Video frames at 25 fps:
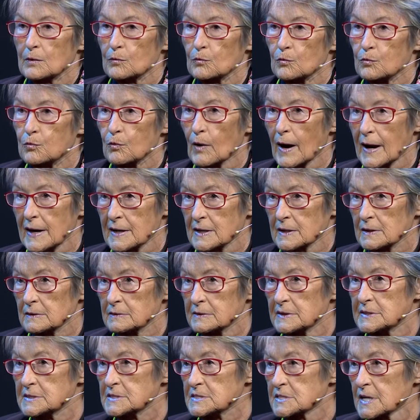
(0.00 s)

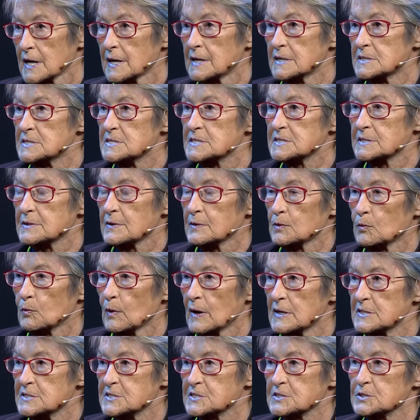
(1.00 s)
radically change the
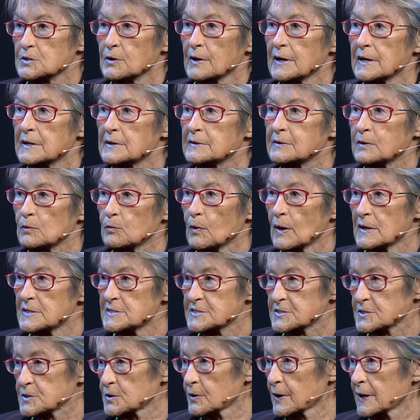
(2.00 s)
waste
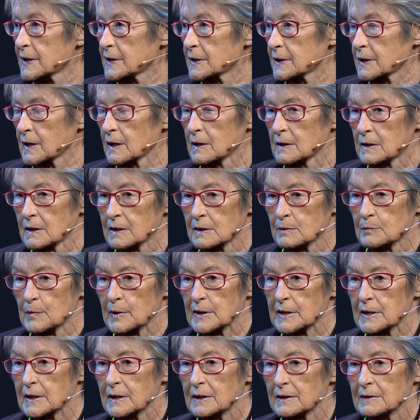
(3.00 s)
trade
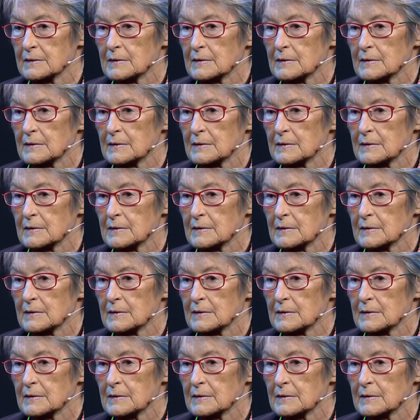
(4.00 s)
economy.